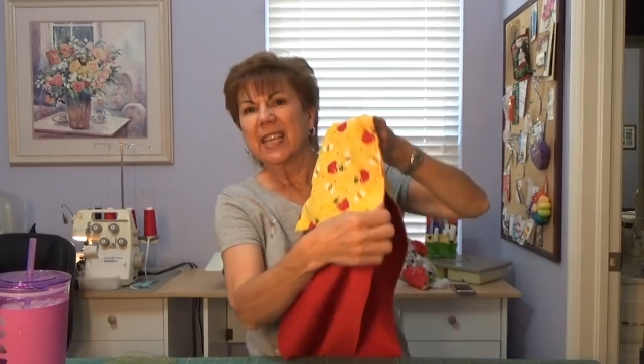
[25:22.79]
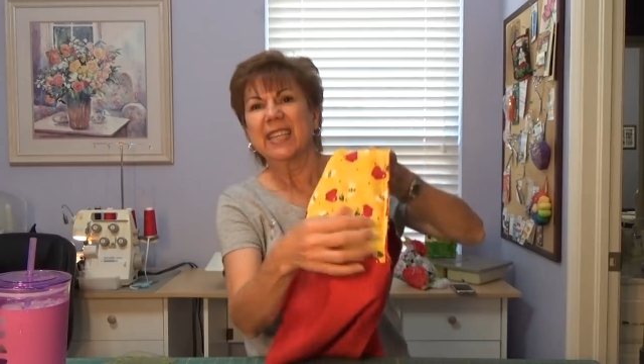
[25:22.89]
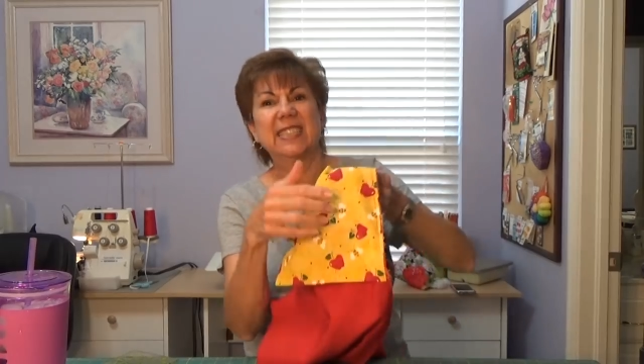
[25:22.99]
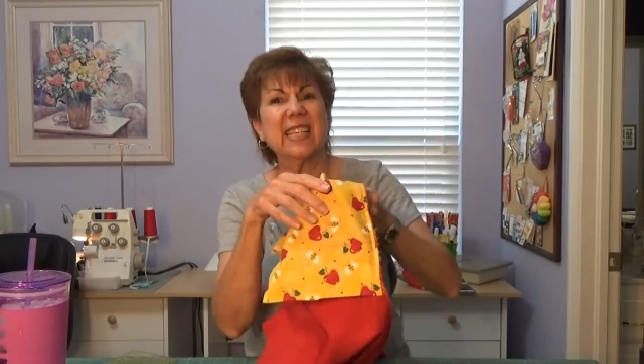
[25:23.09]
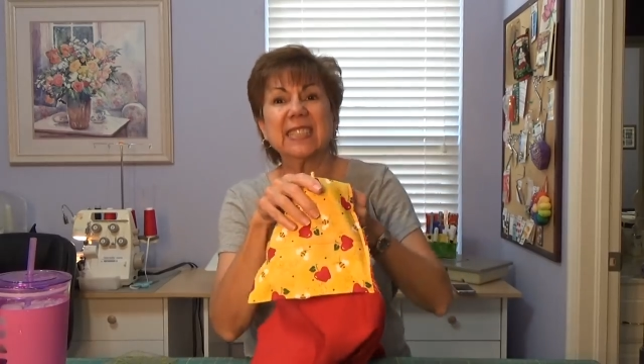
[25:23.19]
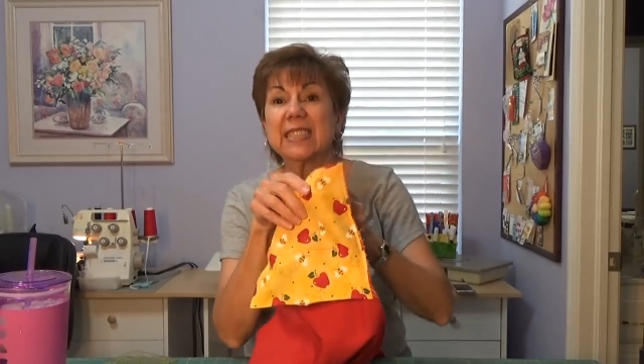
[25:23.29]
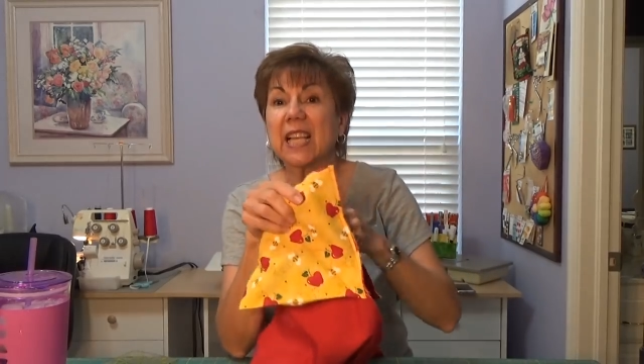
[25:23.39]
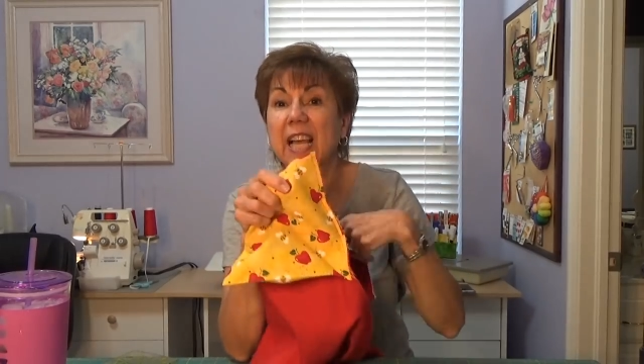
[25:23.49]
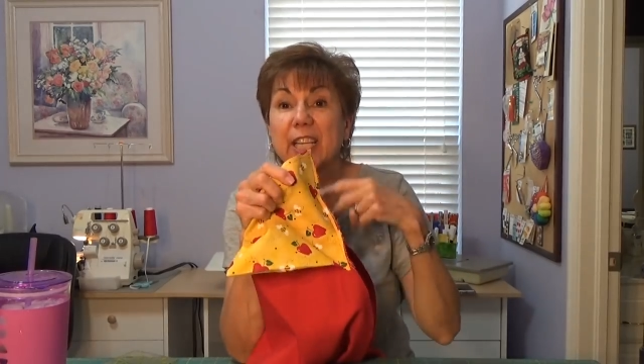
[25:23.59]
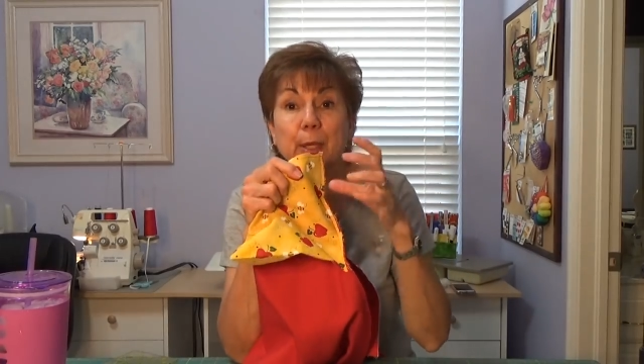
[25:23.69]
It doesn't
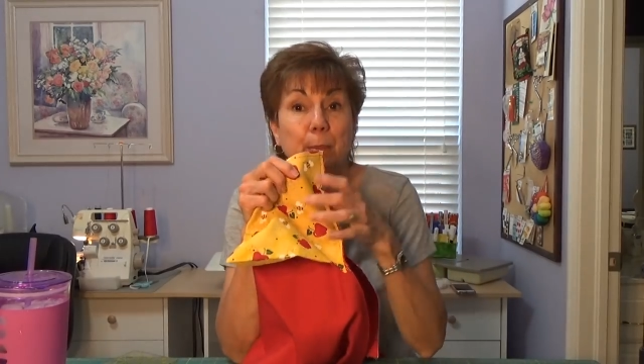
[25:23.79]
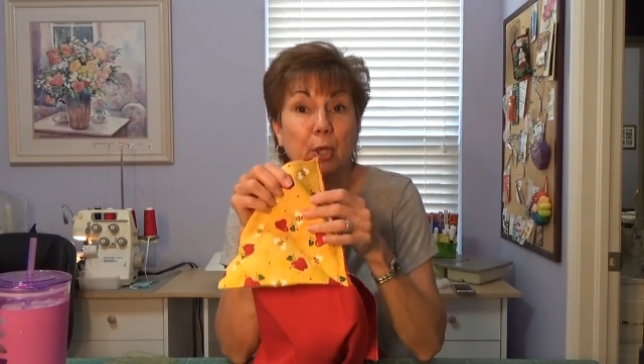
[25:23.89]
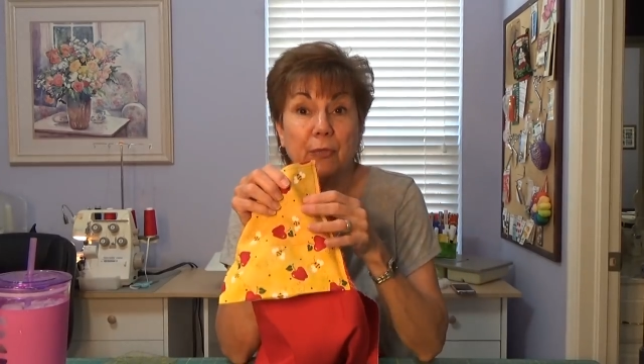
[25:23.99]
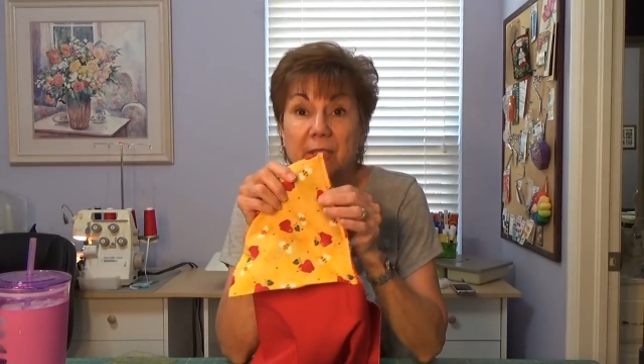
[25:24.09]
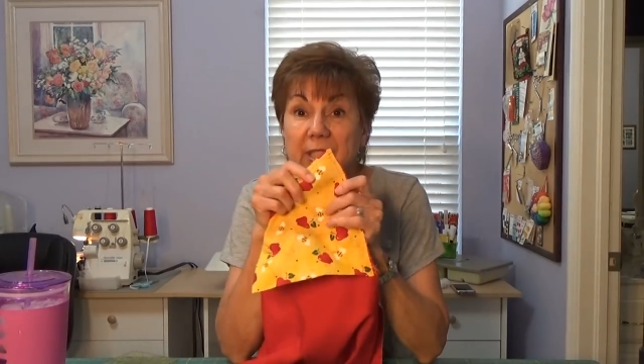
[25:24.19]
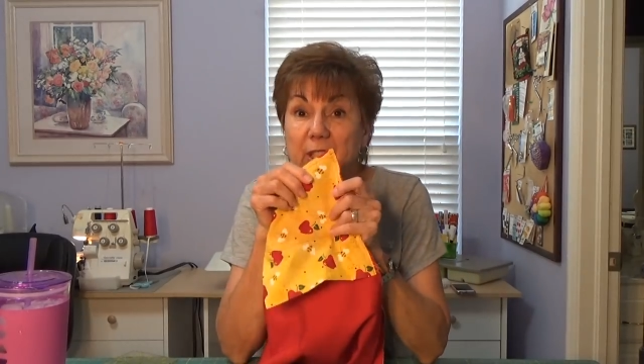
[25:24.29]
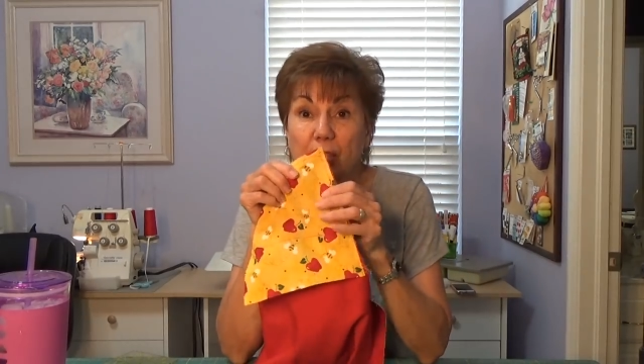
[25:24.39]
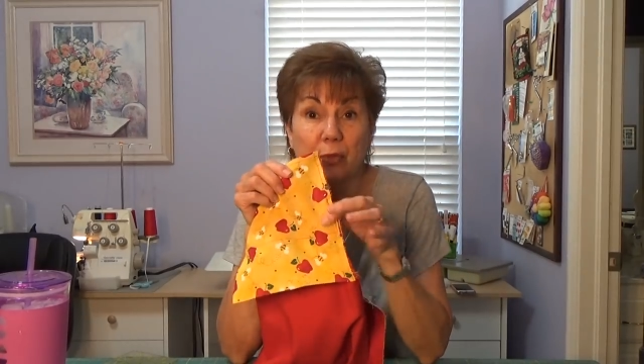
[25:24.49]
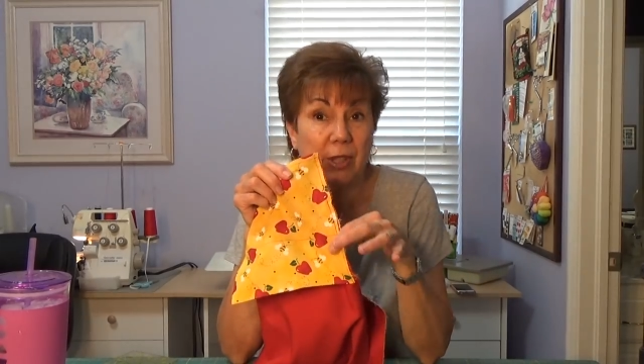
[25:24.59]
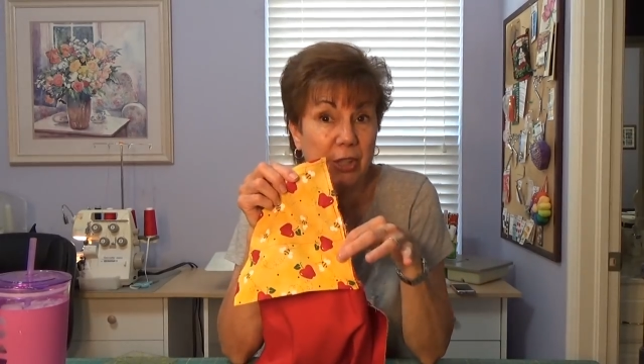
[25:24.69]
line up perfectly
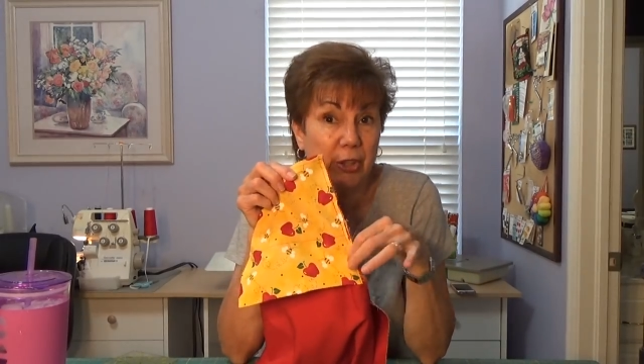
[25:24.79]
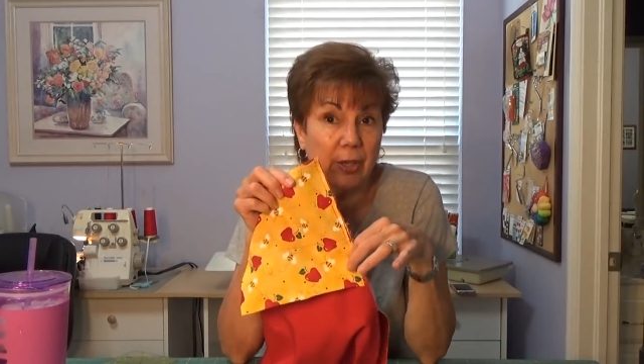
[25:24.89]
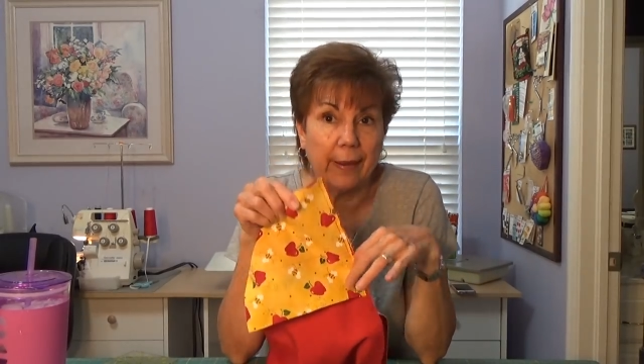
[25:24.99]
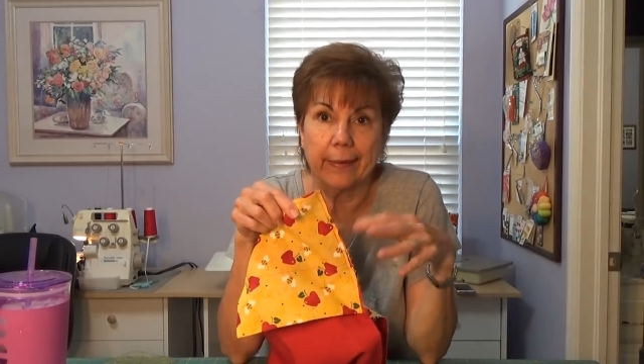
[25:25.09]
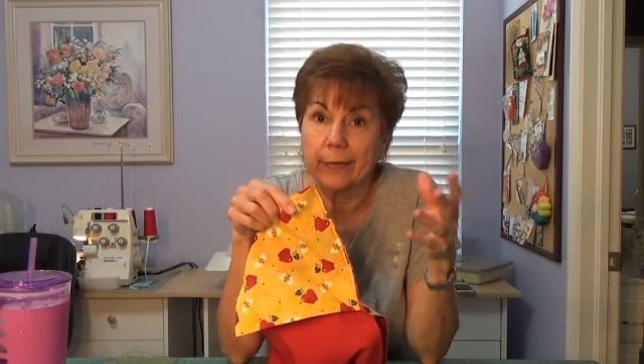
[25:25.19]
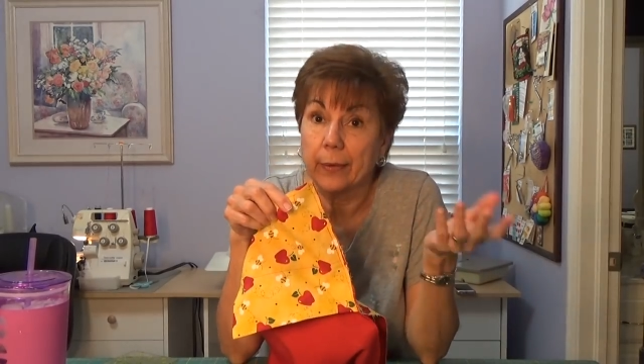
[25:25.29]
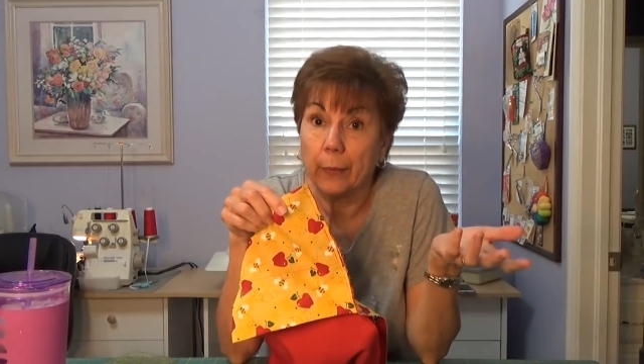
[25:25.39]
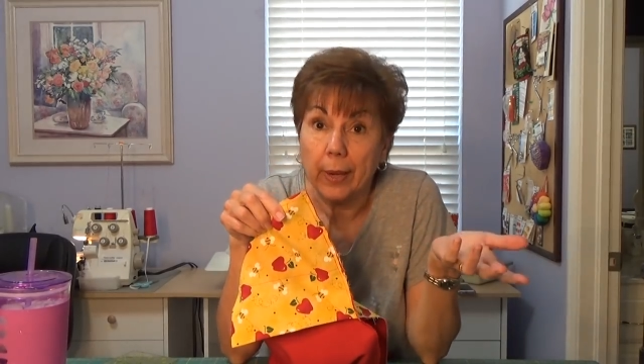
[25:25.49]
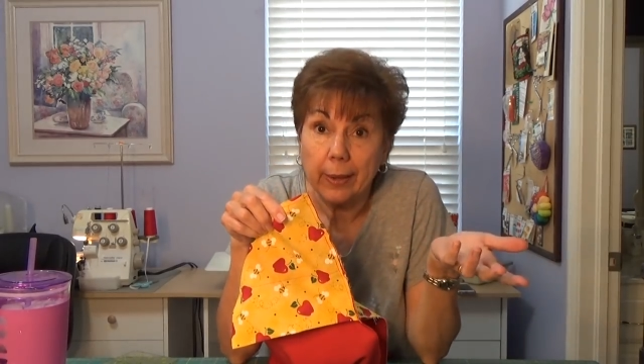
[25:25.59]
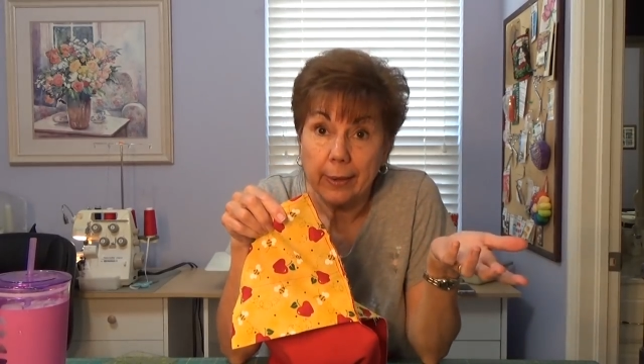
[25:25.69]
over here. I don't know
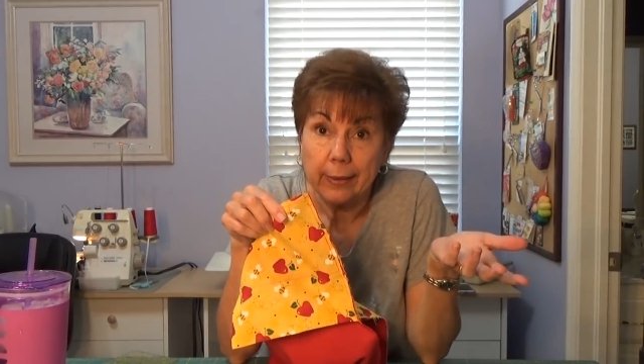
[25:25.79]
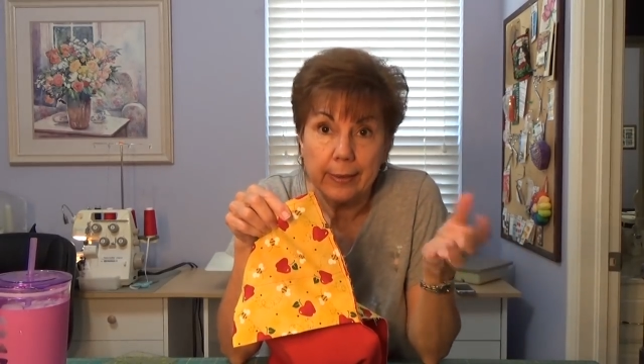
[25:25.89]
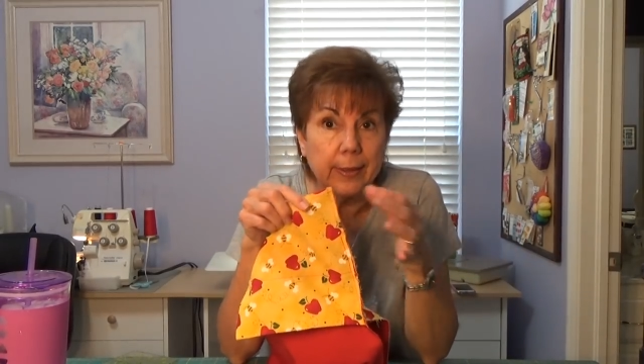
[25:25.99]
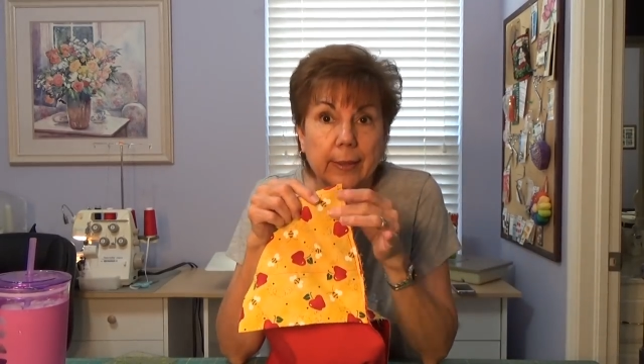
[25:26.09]
why.